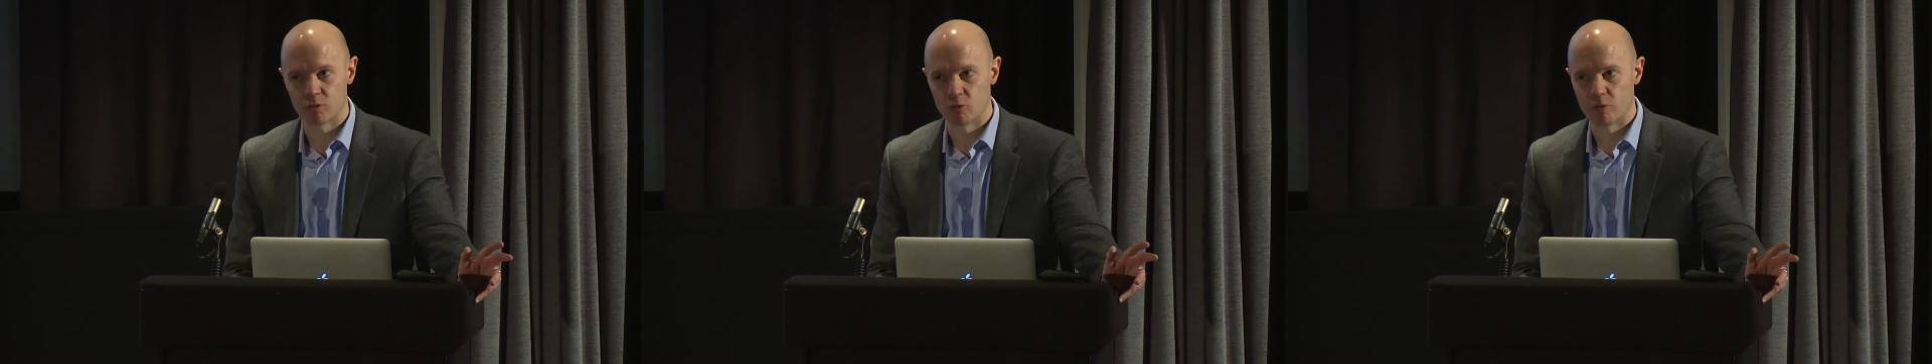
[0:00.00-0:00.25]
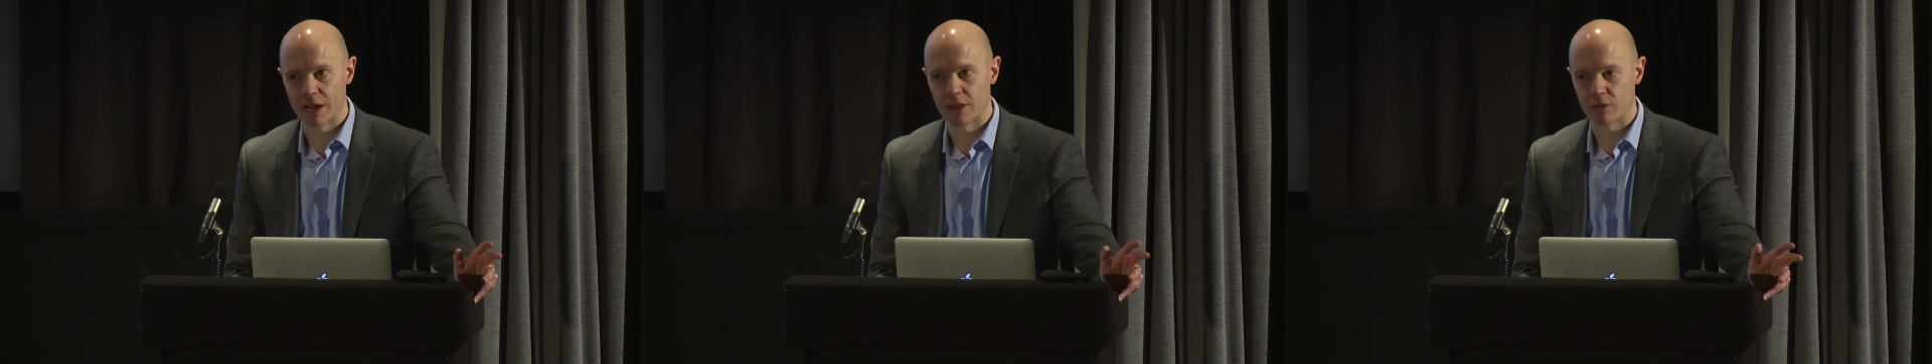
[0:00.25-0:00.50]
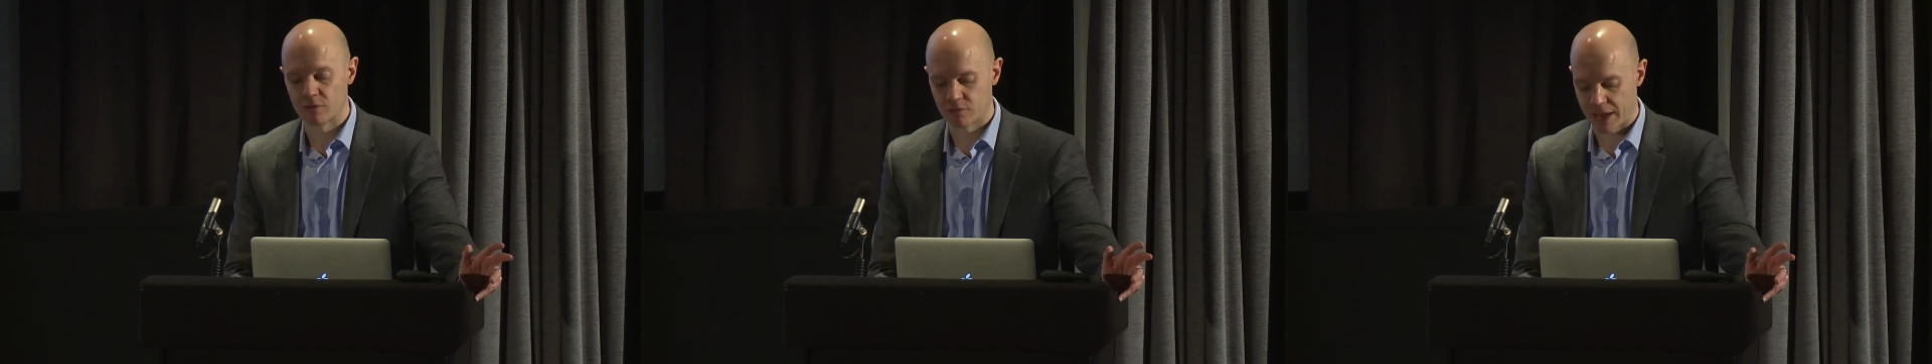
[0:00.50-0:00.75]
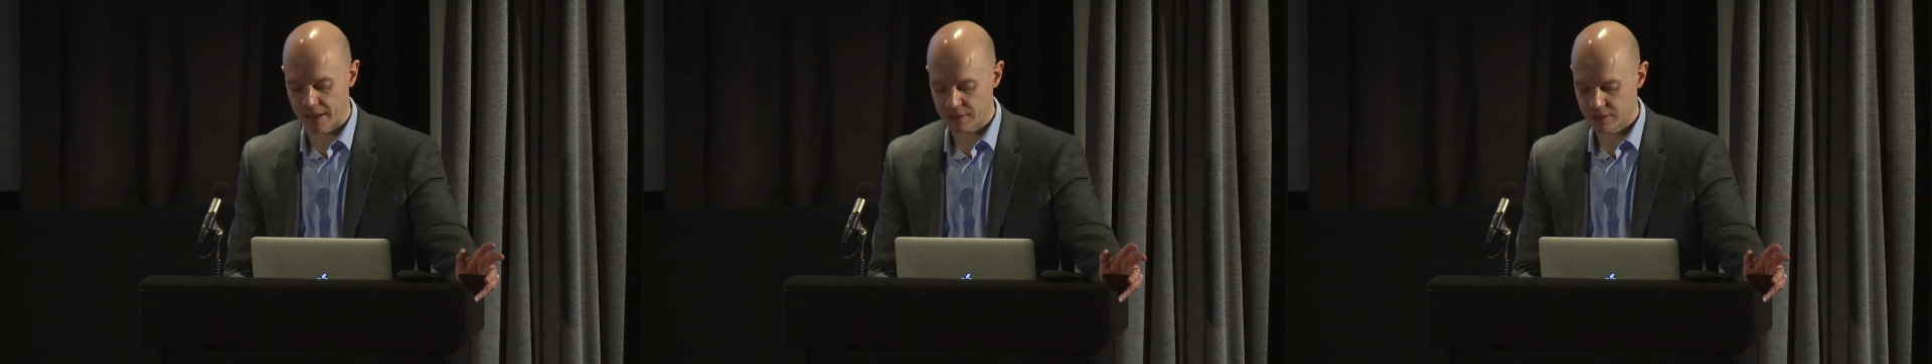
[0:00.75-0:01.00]
to a range of
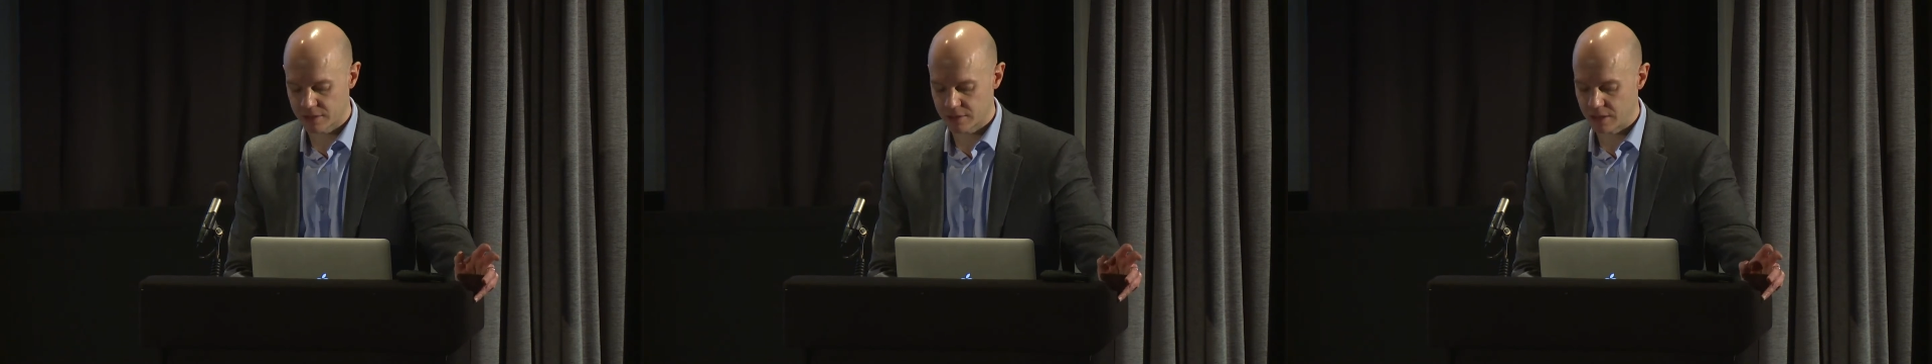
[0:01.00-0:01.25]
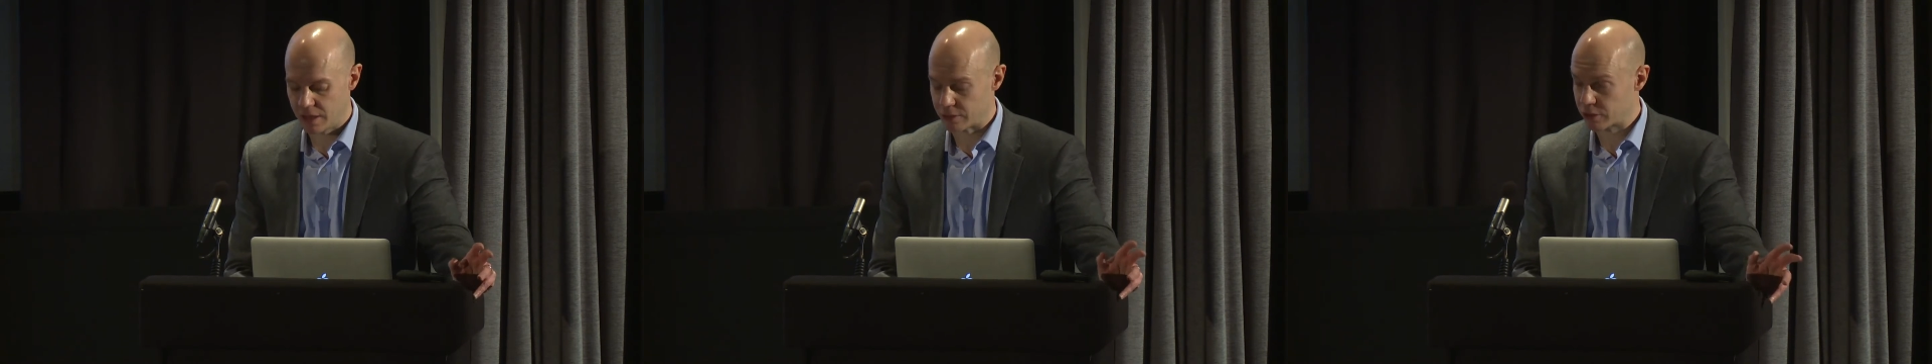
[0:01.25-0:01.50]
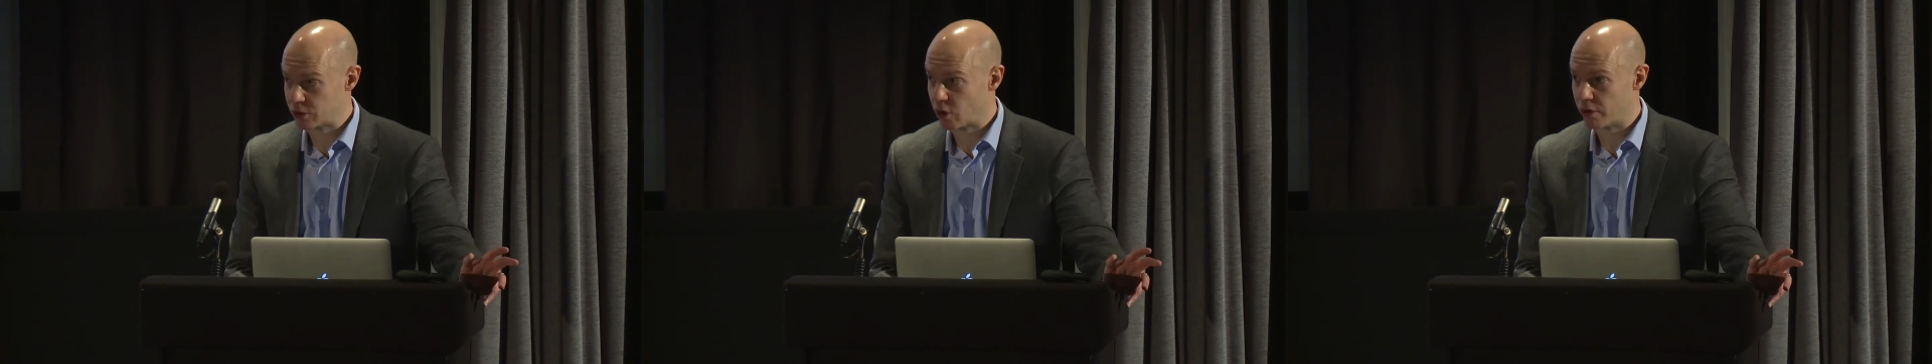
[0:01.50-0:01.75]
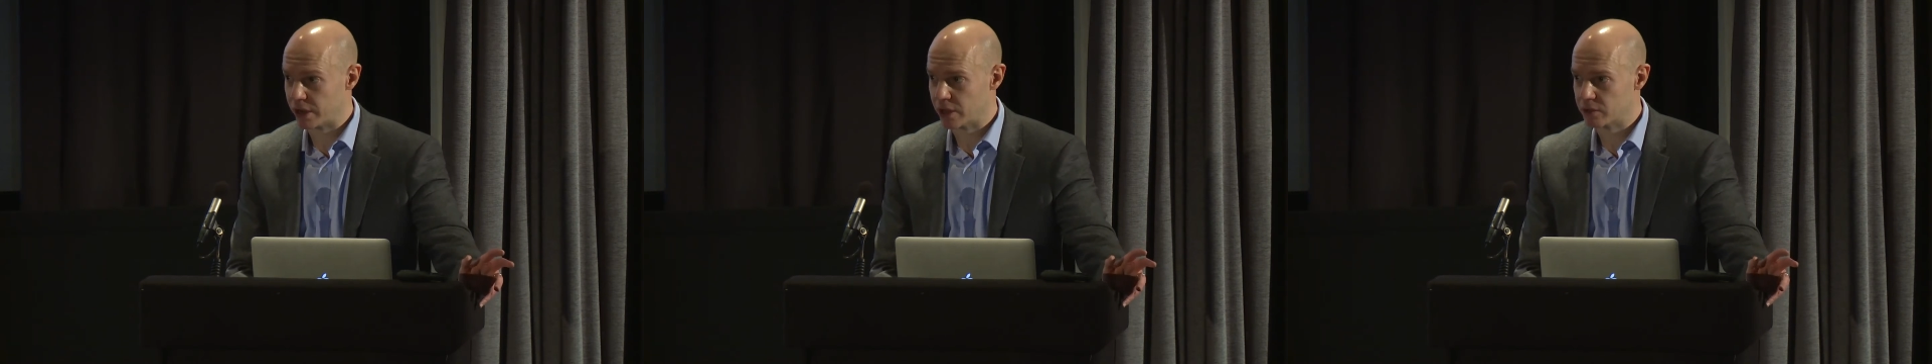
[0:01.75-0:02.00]
facts and
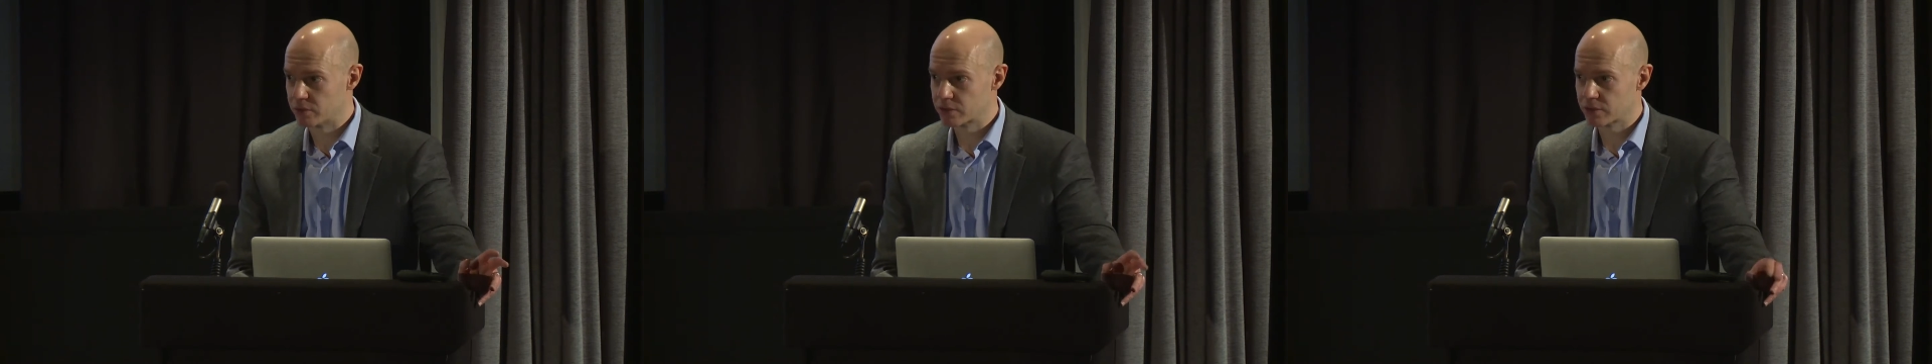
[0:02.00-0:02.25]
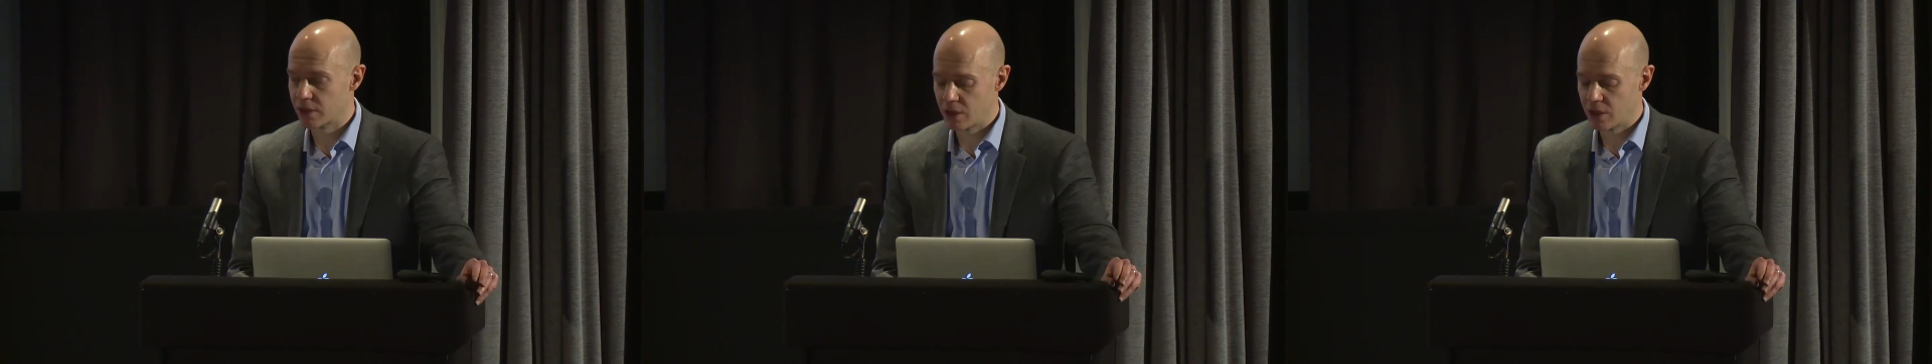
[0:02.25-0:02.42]
scenarios,